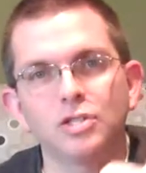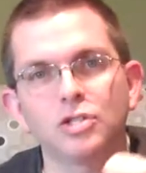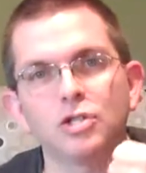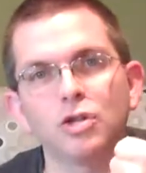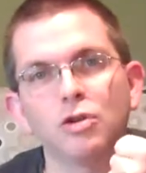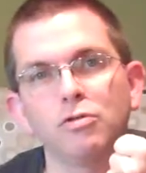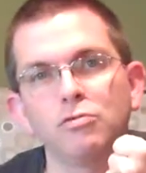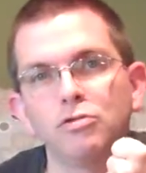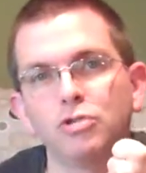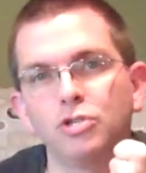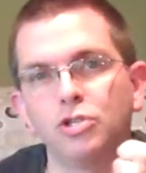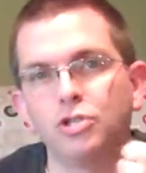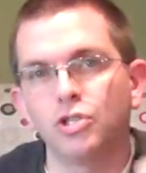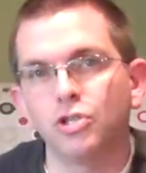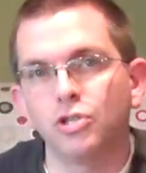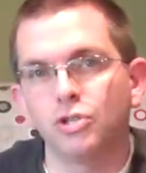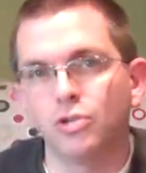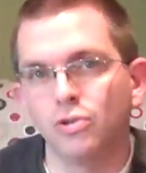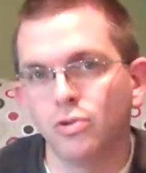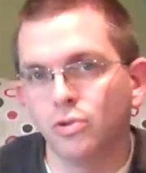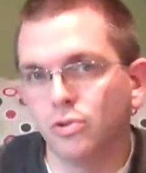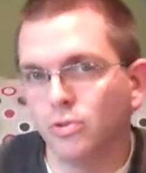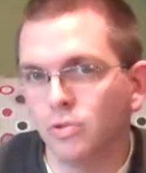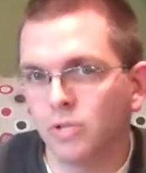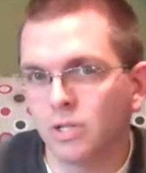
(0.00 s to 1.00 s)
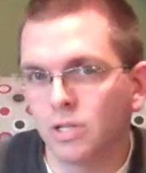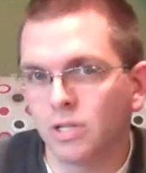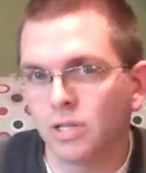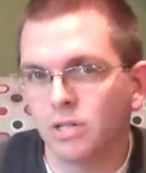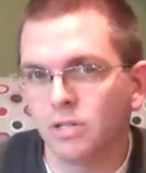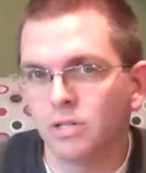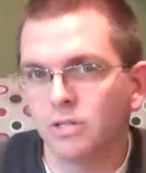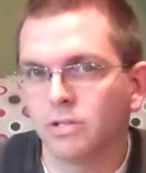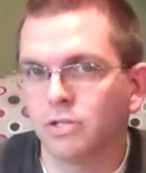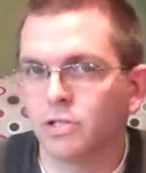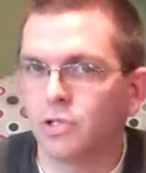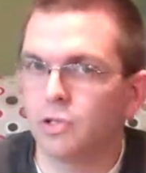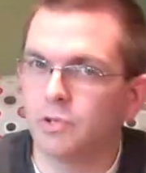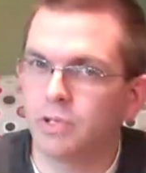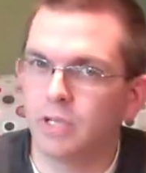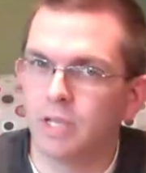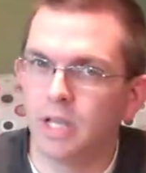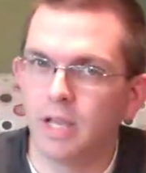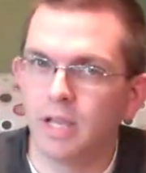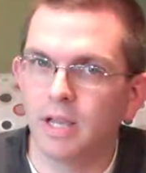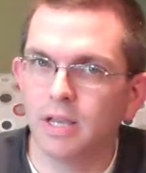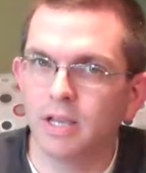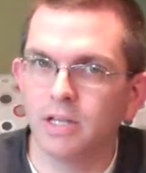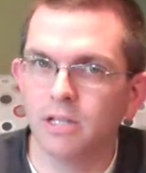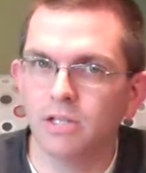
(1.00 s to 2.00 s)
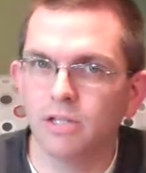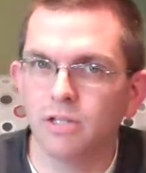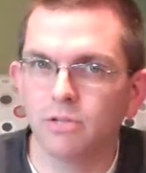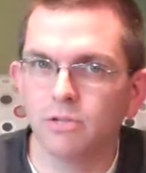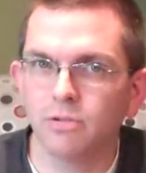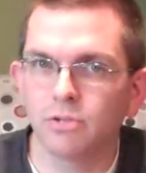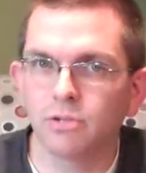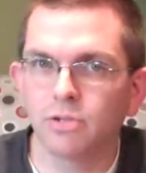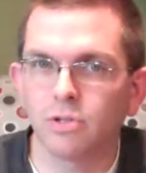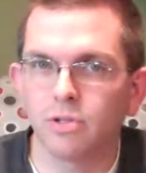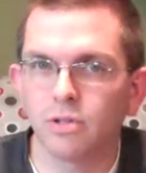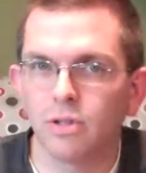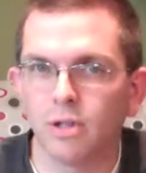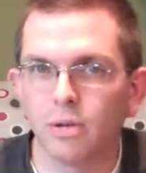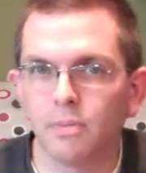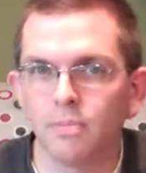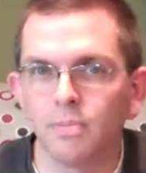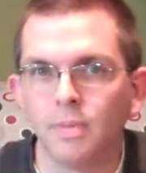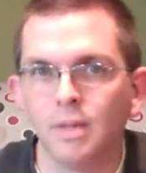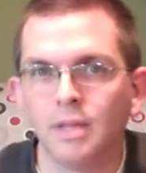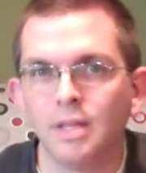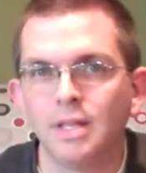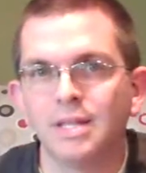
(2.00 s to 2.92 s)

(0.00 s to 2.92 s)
So Jews, Judea and Jerusalem,